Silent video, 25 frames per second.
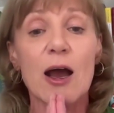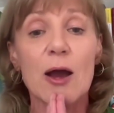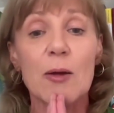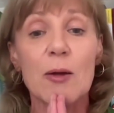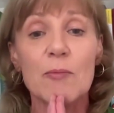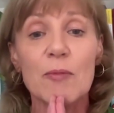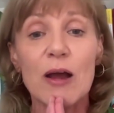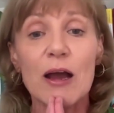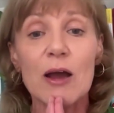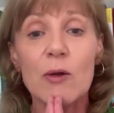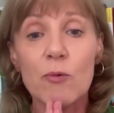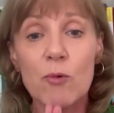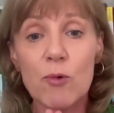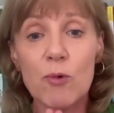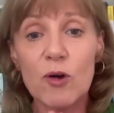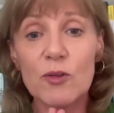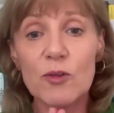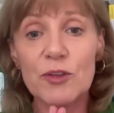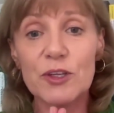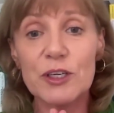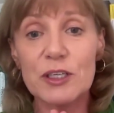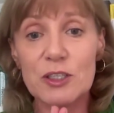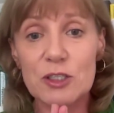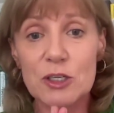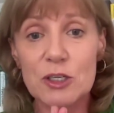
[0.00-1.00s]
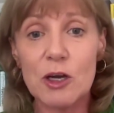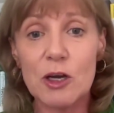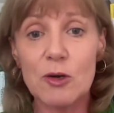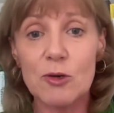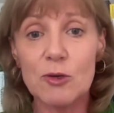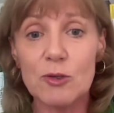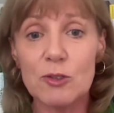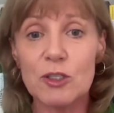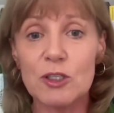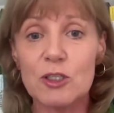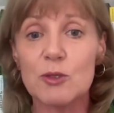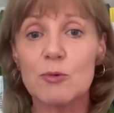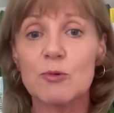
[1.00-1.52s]
And what they
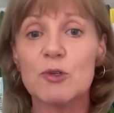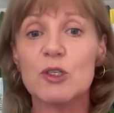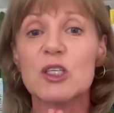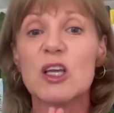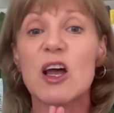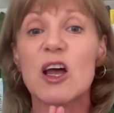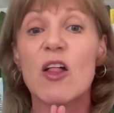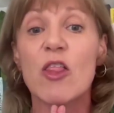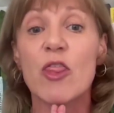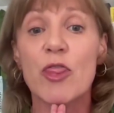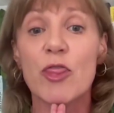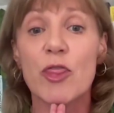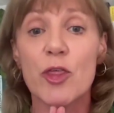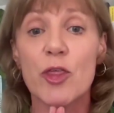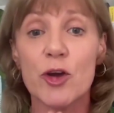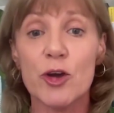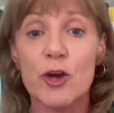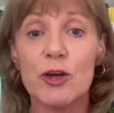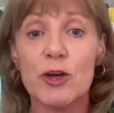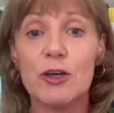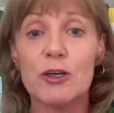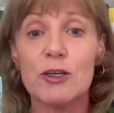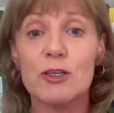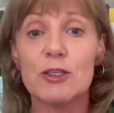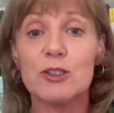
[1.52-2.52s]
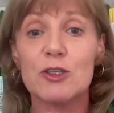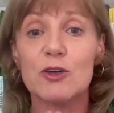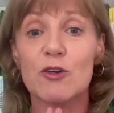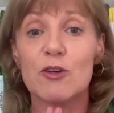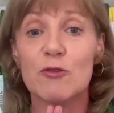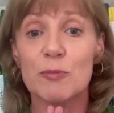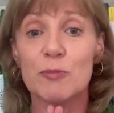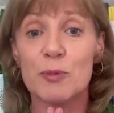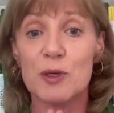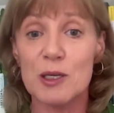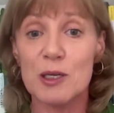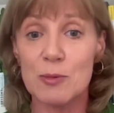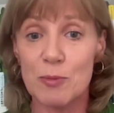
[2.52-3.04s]
told us was that a third
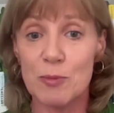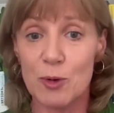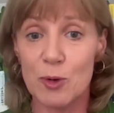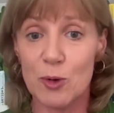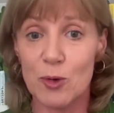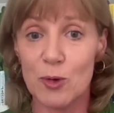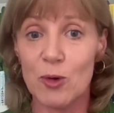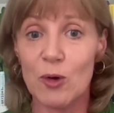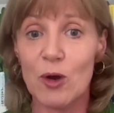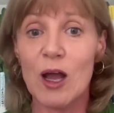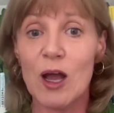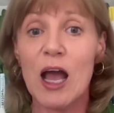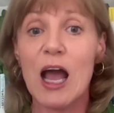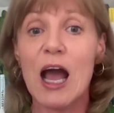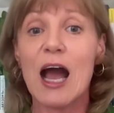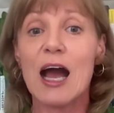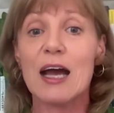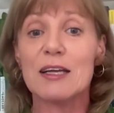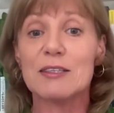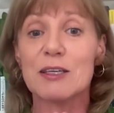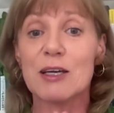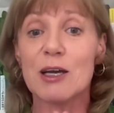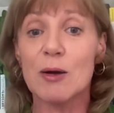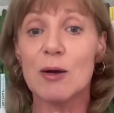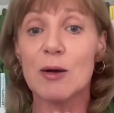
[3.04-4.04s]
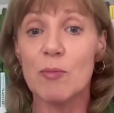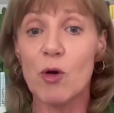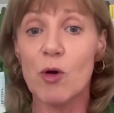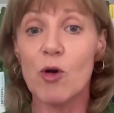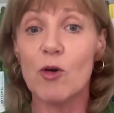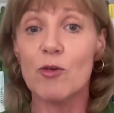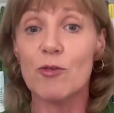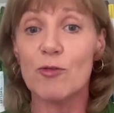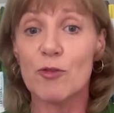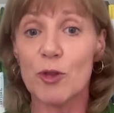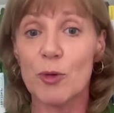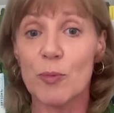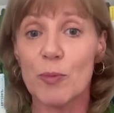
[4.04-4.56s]
of people had come
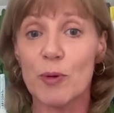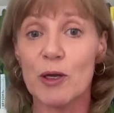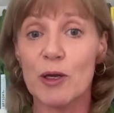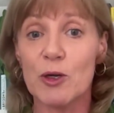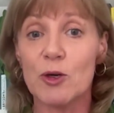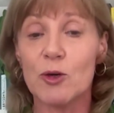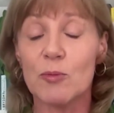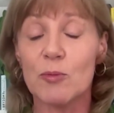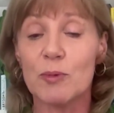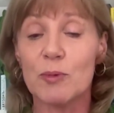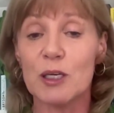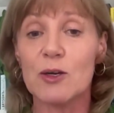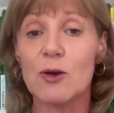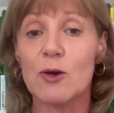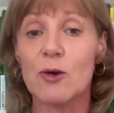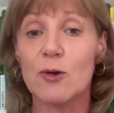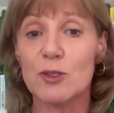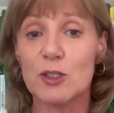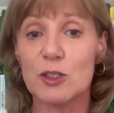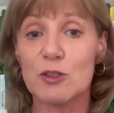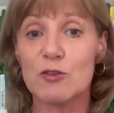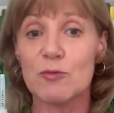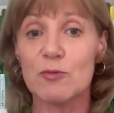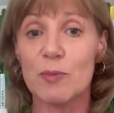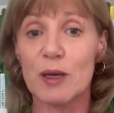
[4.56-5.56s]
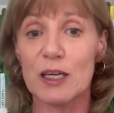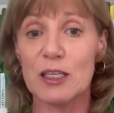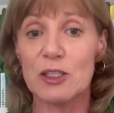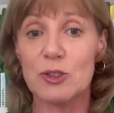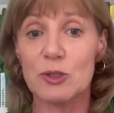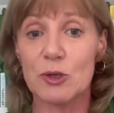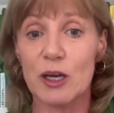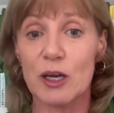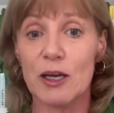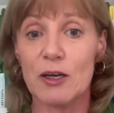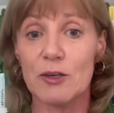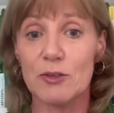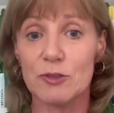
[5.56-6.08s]
off the pill because of
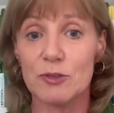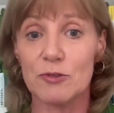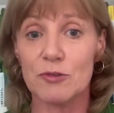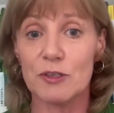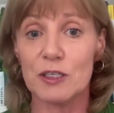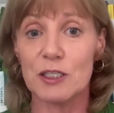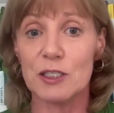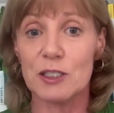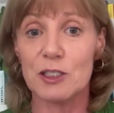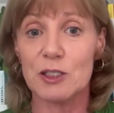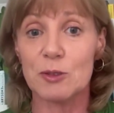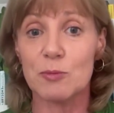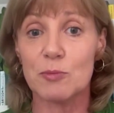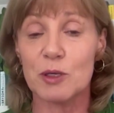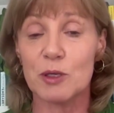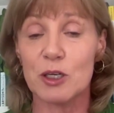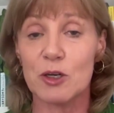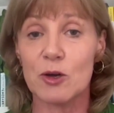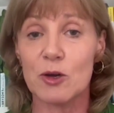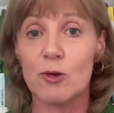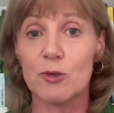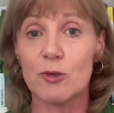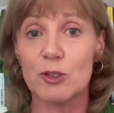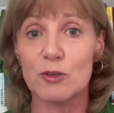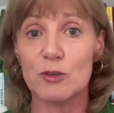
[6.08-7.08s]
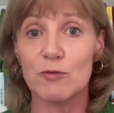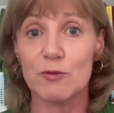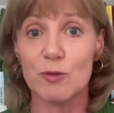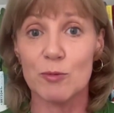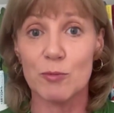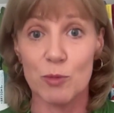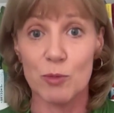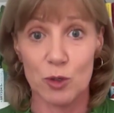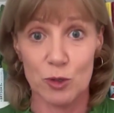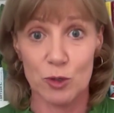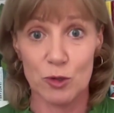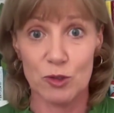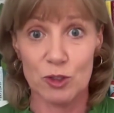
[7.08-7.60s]
mental health reasons, because of the
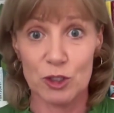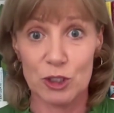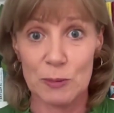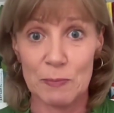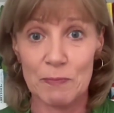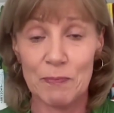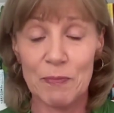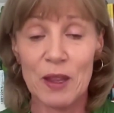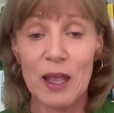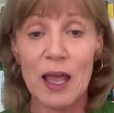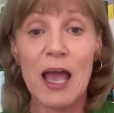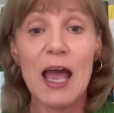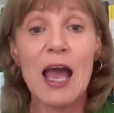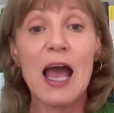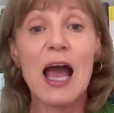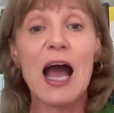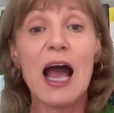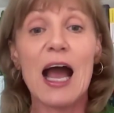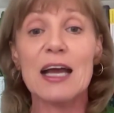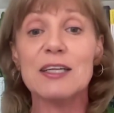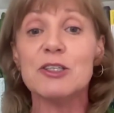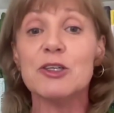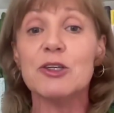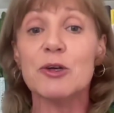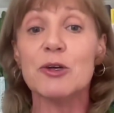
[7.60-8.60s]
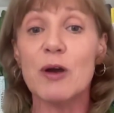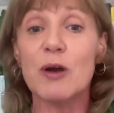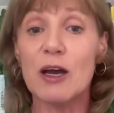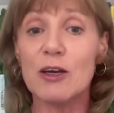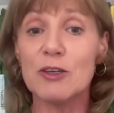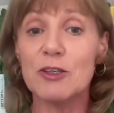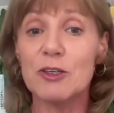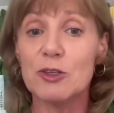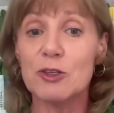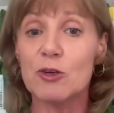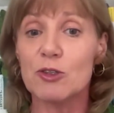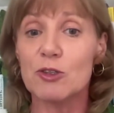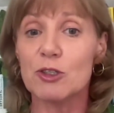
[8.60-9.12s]
mood. And you know how
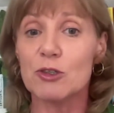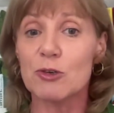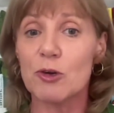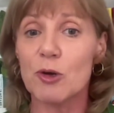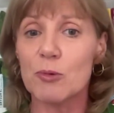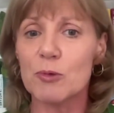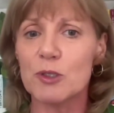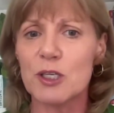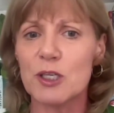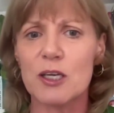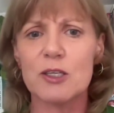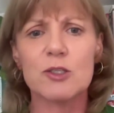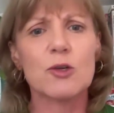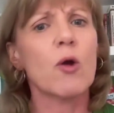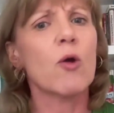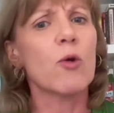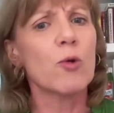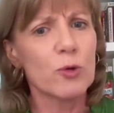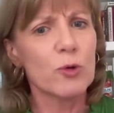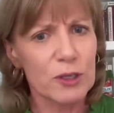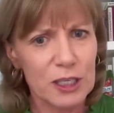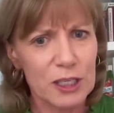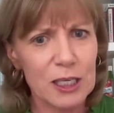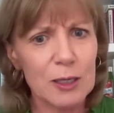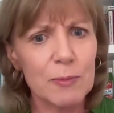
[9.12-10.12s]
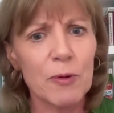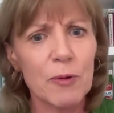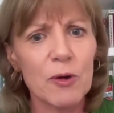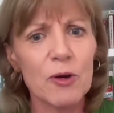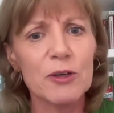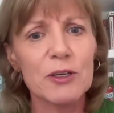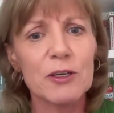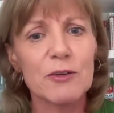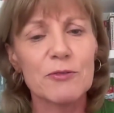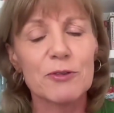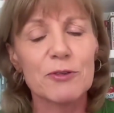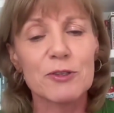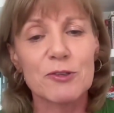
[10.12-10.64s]
your doctor always says, oh, keep
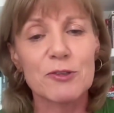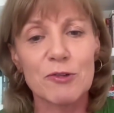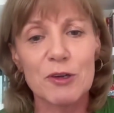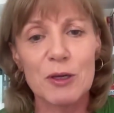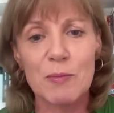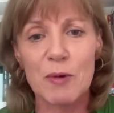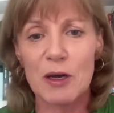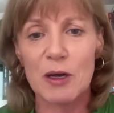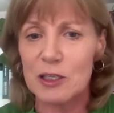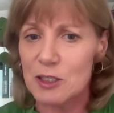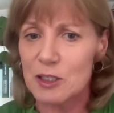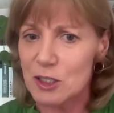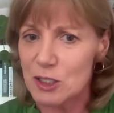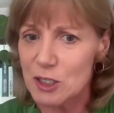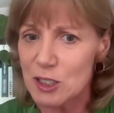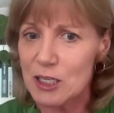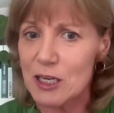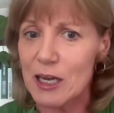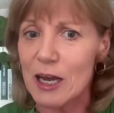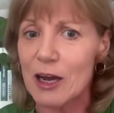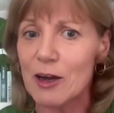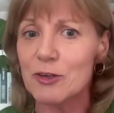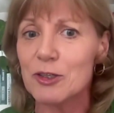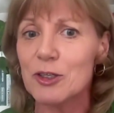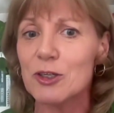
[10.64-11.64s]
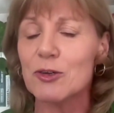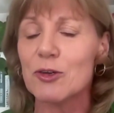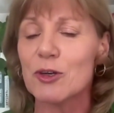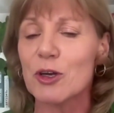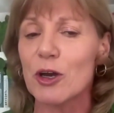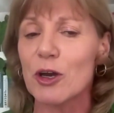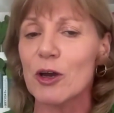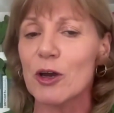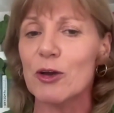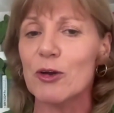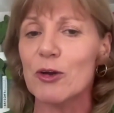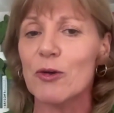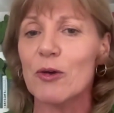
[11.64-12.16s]
on it for 3 months, see how you
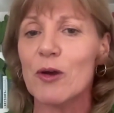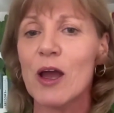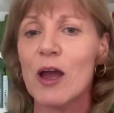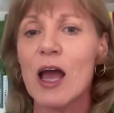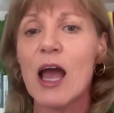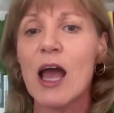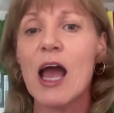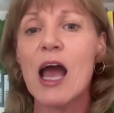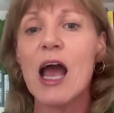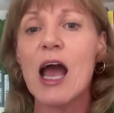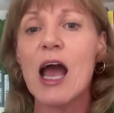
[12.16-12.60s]
go.